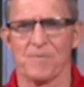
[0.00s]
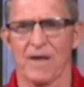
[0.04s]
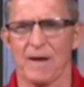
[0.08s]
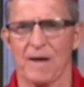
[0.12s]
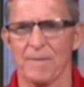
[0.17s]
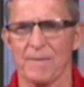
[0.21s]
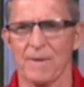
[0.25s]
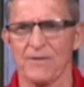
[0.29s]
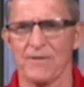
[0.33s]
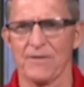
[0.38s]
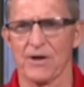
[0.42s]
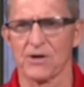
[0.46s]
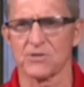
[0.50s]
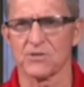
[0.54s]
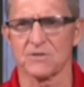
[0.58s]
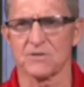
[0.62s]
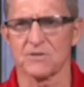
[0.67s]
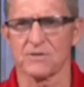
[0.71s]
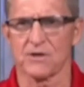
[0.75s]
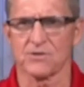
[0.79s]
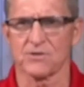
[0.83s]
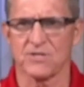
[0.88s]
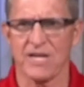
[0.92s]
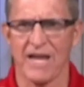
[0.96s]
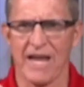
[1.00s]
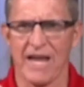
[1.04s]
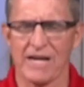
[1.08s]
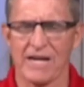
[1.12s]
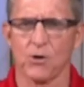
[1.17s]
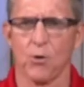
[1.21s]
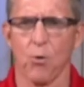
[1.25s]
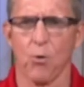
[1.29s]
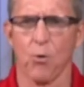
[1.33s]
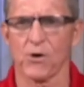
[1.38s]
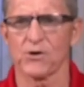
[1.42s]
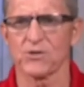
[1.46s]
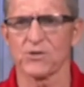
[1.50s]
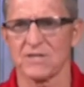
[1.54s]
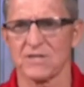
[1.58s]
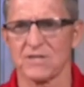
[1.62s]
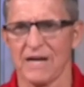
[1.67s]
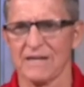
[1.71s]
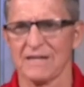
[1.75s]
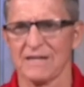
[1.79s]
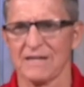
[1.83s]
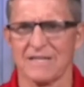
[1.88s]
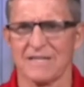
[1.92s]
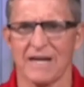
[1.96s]
I mean, there's headquarters.
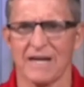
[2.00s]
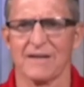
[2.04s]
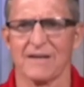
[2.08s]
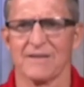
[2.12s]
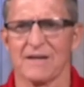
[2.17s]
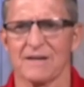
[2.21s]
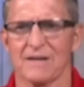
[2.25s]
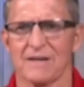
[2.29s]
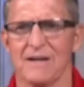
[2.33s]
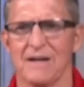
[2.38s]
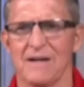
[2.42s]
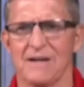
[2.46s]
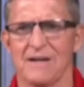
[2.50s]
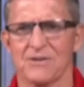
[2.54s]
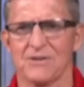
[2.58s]
I can tell you that